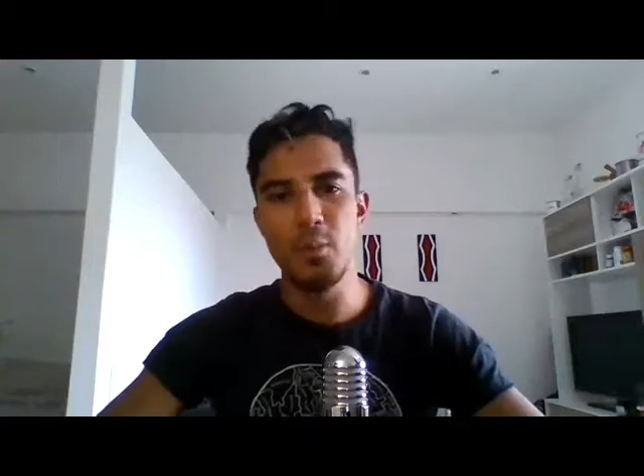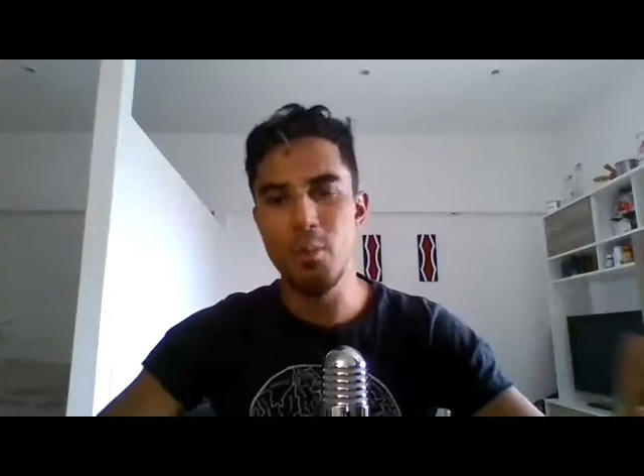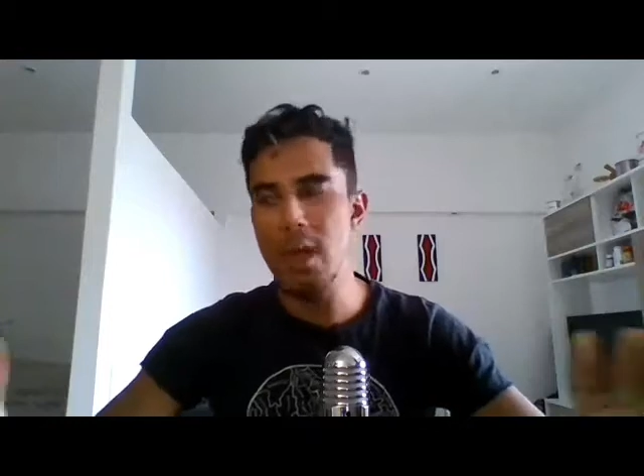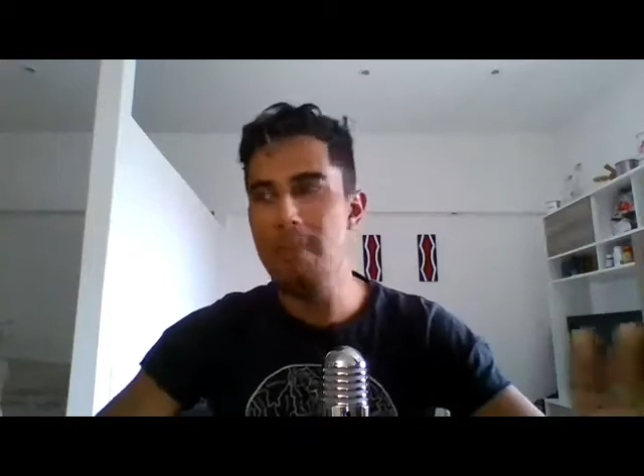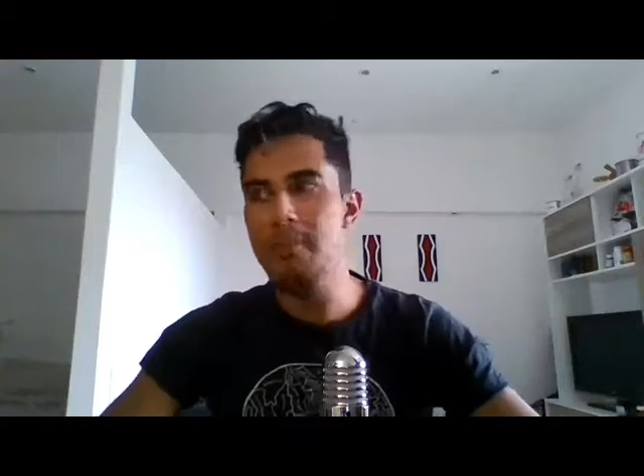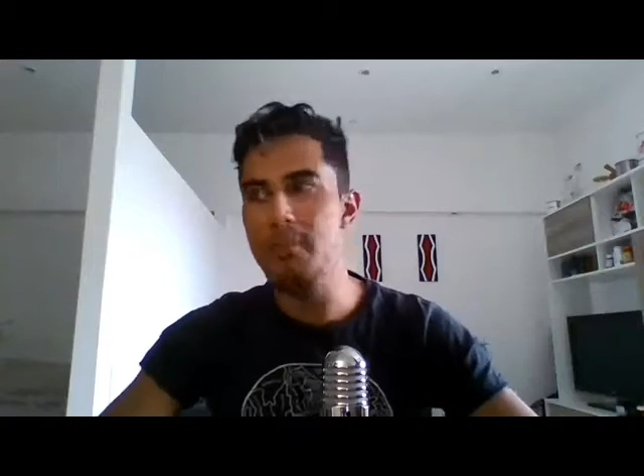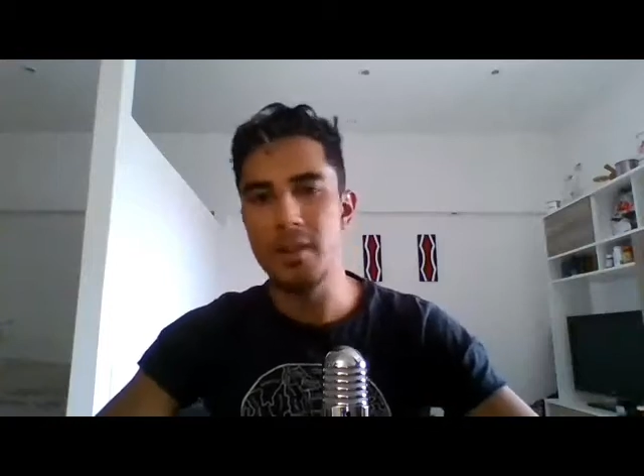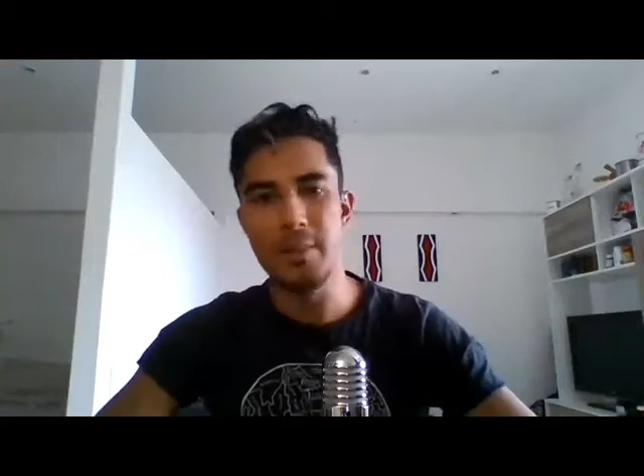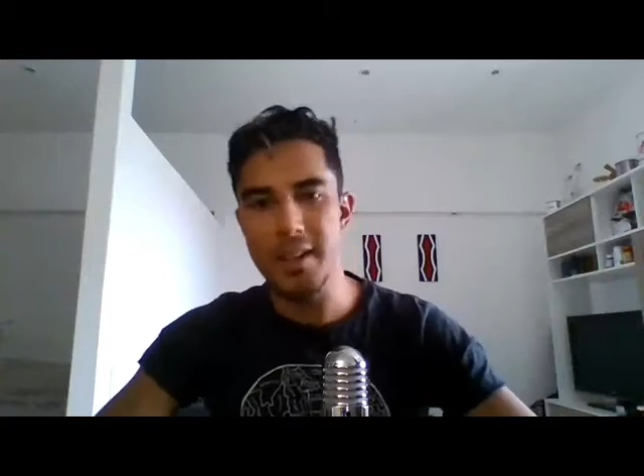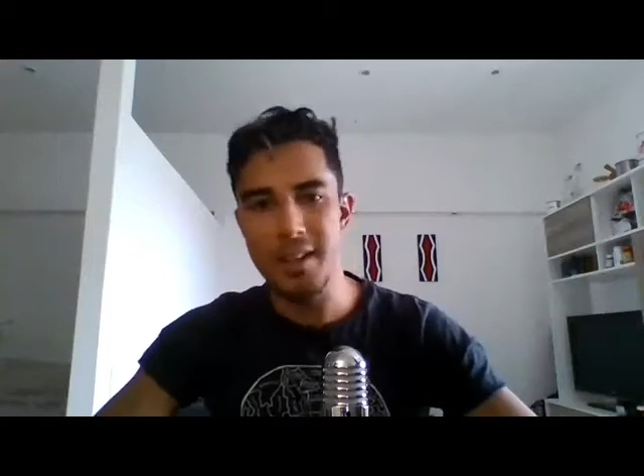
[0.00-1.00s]
way
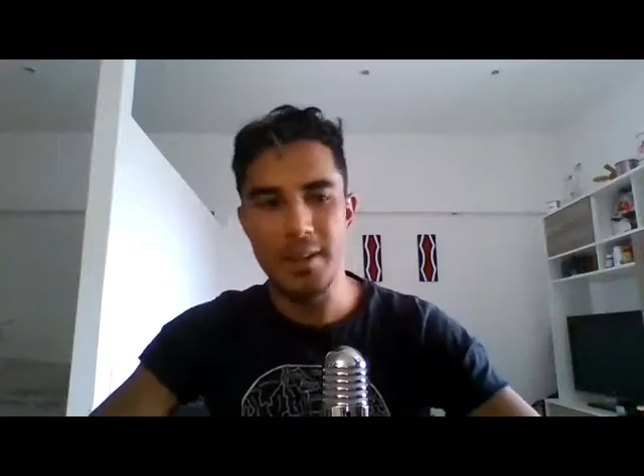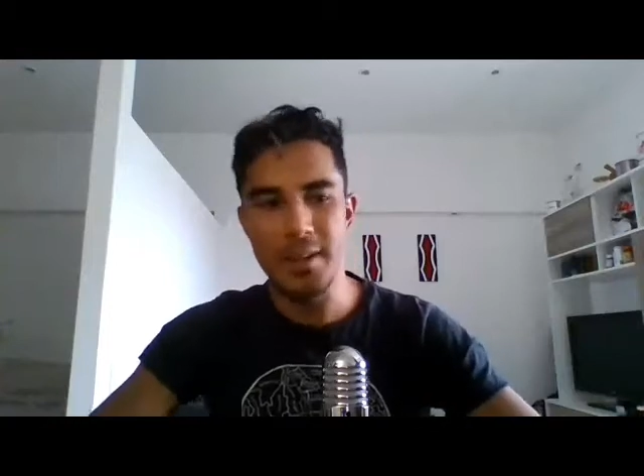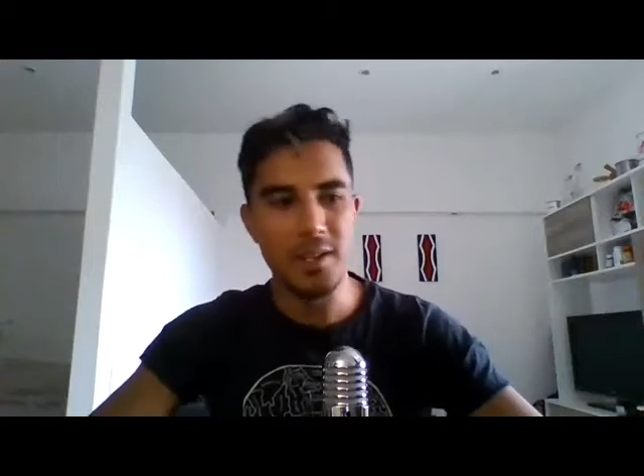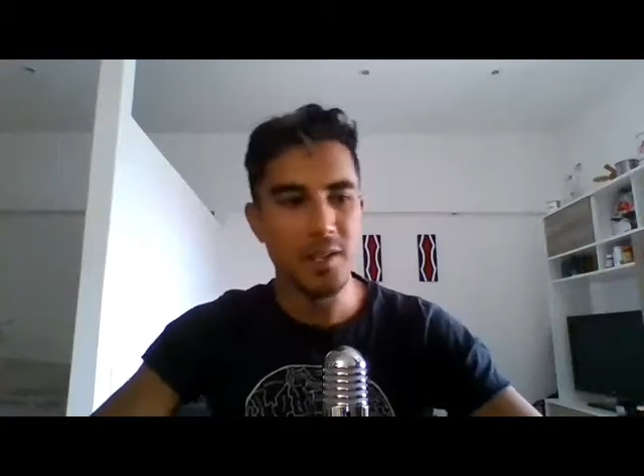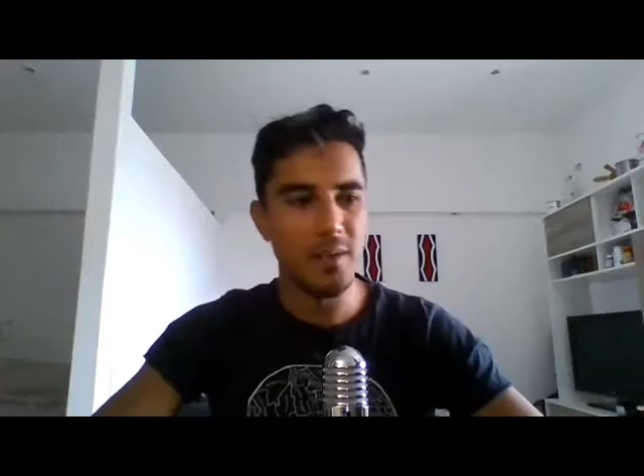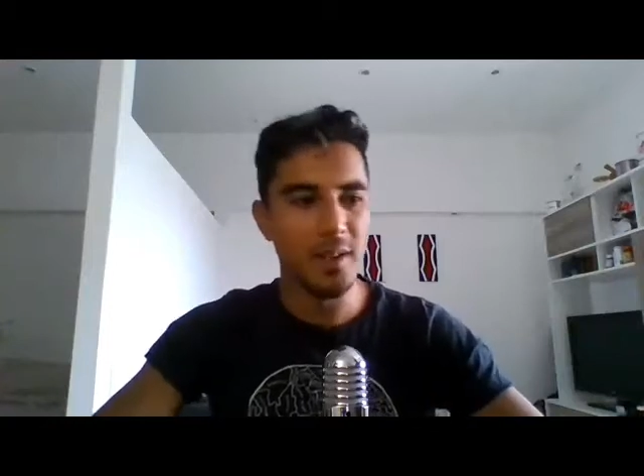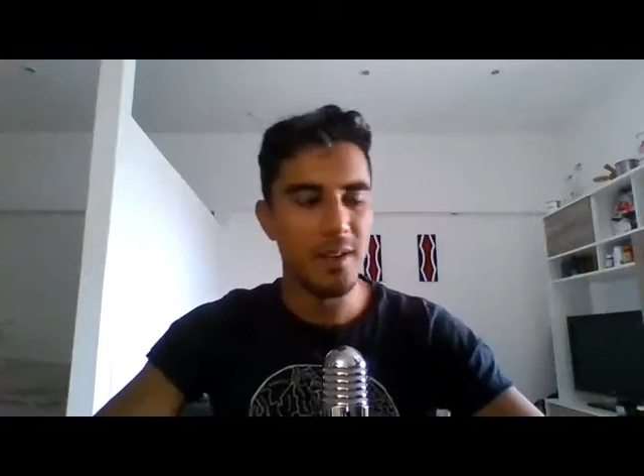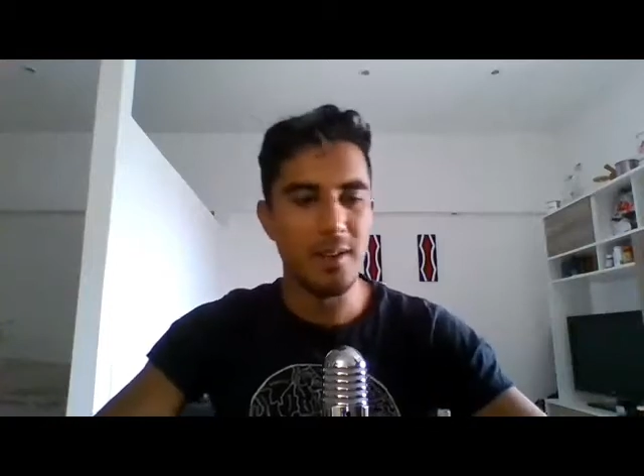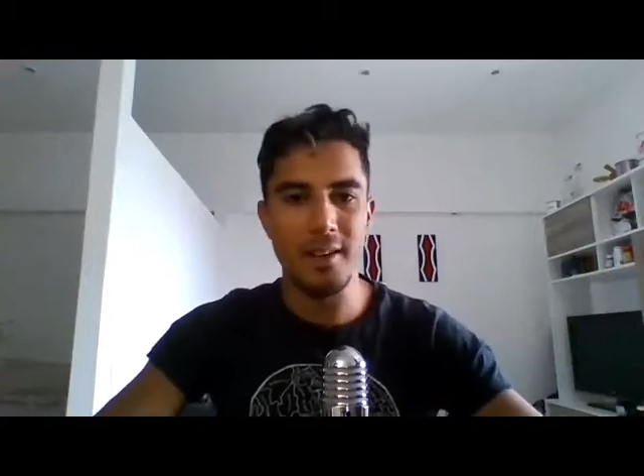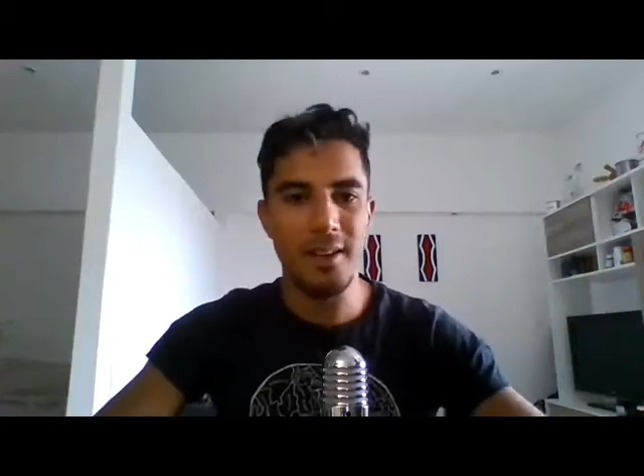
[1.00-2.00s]
before the pickup
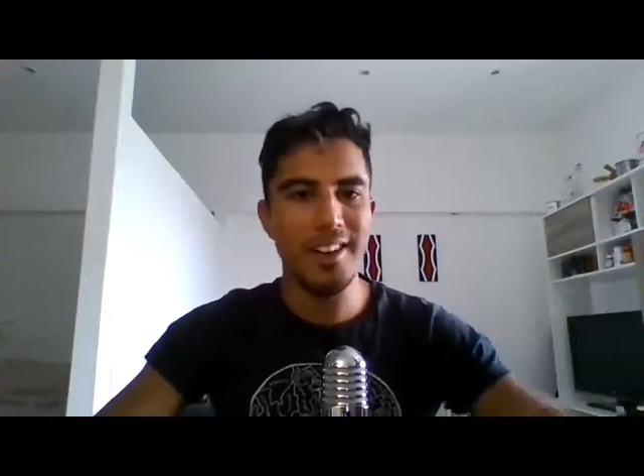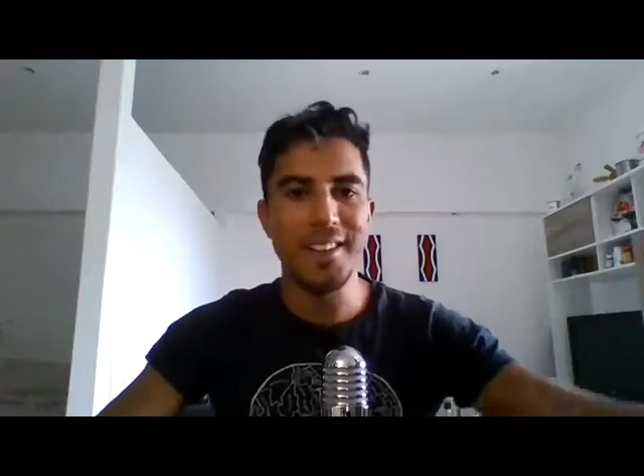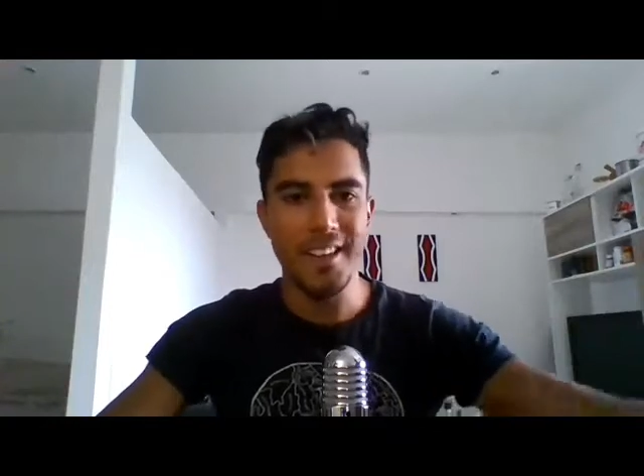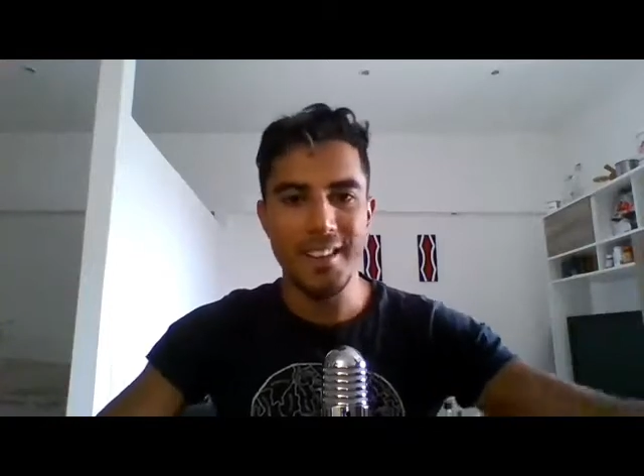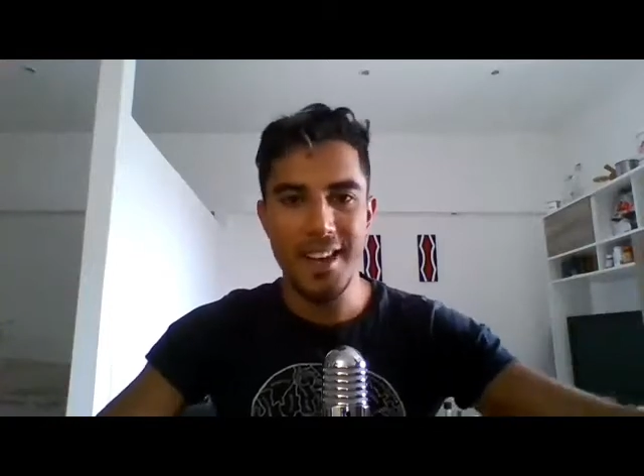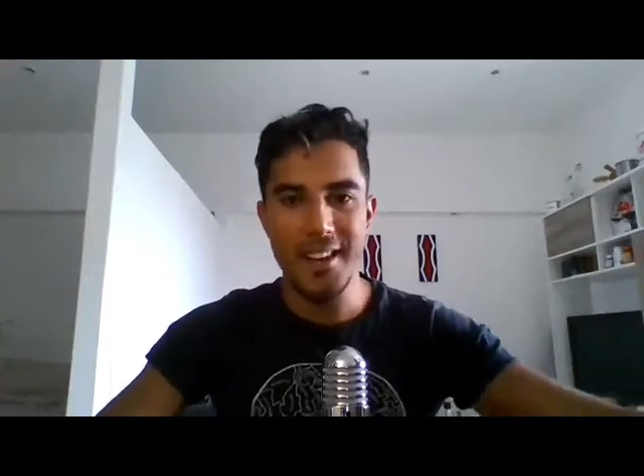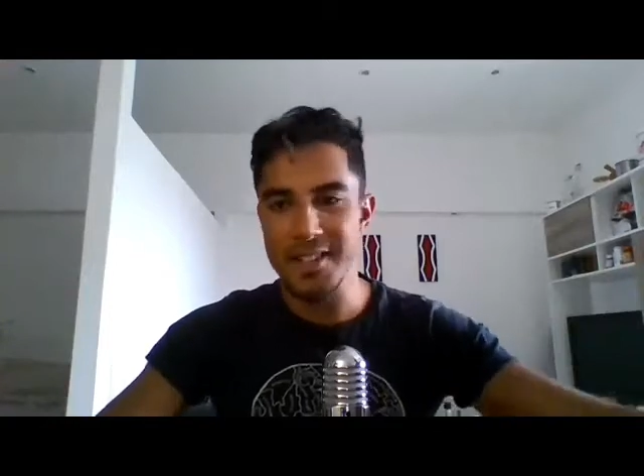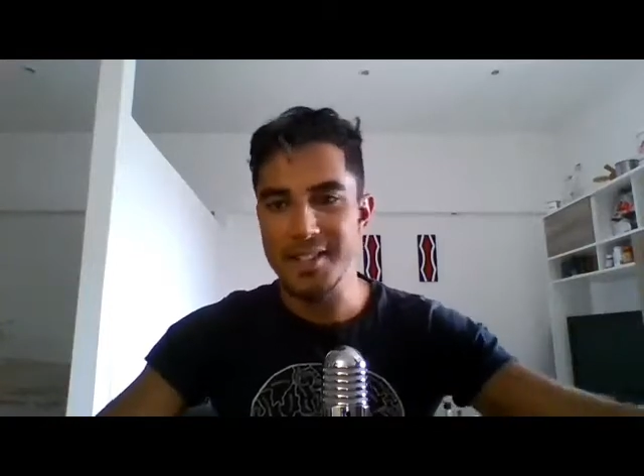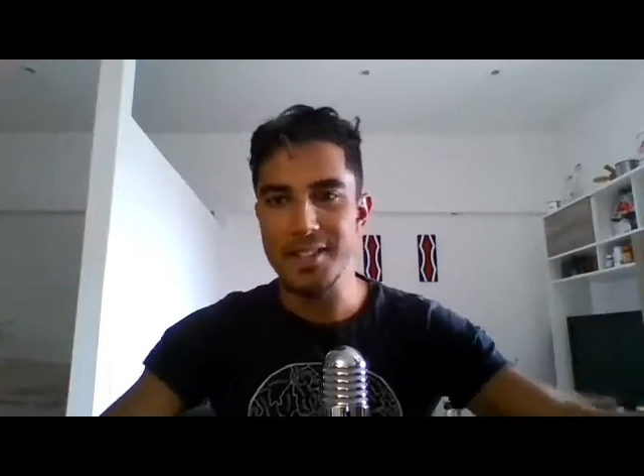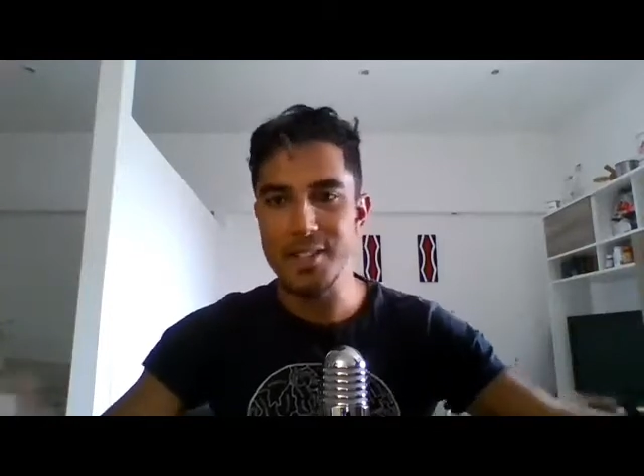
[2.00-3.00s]
industry or anything like that
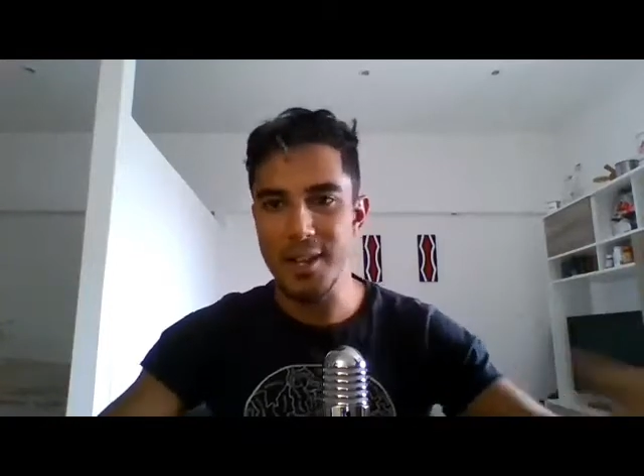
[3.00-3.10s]
existed.